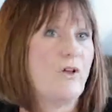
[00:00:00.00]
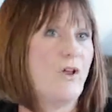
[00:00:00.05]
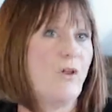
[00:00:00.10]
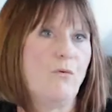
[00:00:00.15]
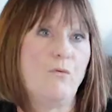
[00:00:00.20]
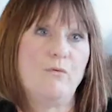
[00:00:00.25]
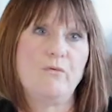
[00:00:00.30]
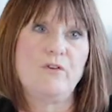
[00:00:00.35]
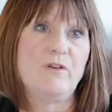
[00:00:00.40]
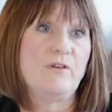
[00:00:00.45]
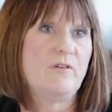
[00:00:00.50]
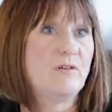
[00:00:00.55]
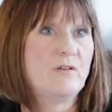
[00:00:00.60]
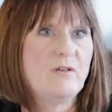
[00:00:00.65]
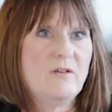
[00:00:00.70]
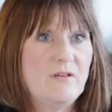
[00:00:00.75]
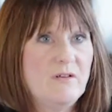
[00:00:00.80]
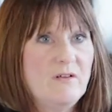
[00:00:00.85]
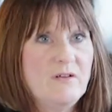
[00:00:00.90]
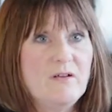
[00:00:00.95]
I loved it.
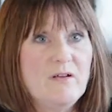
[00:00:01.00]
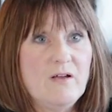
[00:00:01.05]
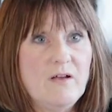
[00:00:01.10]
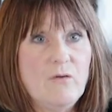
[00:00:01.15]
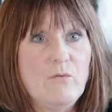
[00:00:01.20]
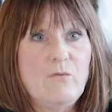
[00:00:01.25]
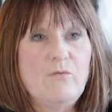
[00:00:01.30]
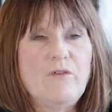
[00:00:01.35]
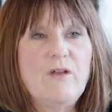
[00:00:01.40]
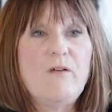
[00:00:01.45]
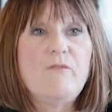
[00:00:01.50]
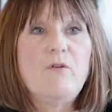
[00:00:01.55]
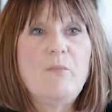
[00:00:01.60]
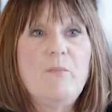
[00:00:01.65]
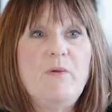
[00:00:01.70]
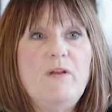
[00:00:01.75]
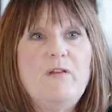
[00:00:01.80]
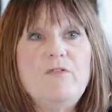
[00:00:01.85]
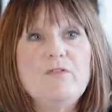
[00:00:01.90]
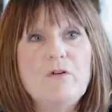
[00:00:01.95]
I loved every
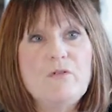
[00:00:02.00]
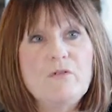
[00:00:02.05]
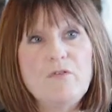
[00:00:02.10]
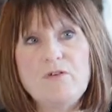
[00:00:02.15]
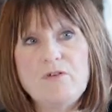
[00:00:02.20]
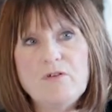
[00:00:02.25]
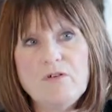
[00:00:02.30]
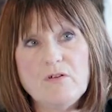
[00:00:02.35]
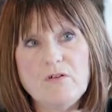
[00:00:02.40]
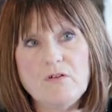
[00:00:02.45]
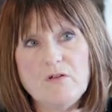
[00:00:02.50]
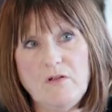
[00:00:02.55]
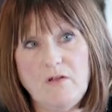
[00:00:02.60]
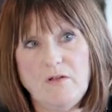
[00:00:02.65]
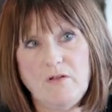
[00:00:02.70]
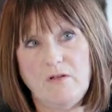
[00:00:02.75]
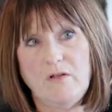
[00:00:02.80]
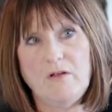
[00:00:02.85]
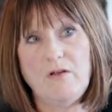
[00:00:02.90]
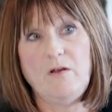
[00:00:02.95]
minute of it.
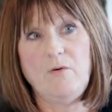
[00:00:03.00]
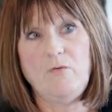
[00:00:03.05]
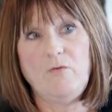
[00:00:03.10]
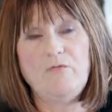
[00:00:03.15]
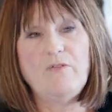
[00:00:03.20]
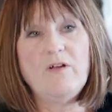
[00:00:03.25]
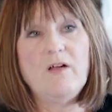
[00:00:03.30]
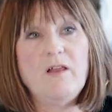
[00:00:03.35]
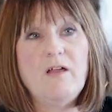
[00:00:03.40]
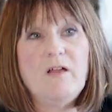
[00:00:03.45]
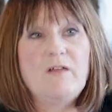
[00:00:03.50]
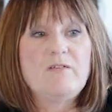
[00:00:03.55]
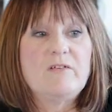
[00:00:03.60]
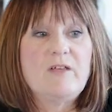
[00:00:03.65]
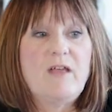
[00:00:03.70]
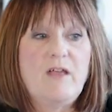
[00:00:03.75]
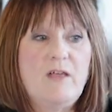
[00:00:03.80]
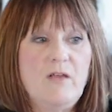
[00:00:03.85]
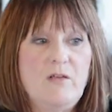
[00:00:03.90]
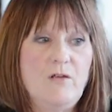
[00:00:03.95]
It was very, like I
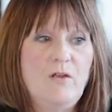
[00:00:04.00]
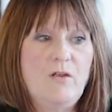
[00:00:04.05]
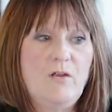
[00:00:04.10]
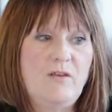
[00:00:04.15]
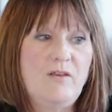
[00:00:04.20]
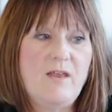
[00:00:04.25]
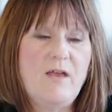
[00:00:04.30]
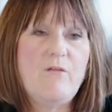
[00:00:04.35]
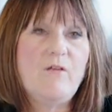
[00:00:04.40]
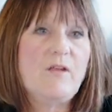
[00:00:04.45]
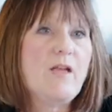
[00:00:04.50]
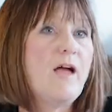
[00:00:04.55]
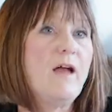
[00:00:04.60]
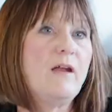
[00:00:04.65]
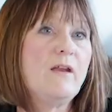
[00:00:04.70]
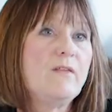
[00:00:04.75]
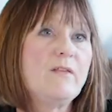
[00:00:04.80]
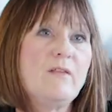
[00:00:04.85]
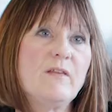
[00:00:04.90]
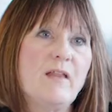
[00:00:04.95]
say, you'd never get
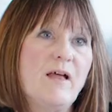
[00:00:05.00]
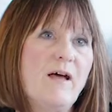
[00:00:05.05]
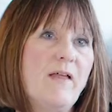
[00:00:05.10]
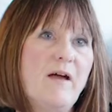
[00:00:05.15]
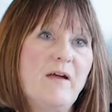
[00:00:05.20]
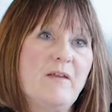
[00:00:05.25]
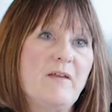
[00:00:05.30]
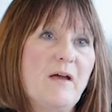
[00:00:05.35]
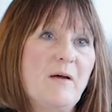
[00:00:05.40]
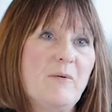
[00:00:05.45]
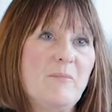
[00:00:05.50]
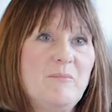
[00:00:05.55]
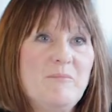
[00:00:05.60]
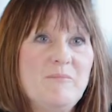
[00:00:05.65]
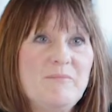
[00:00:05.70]
anything like that now.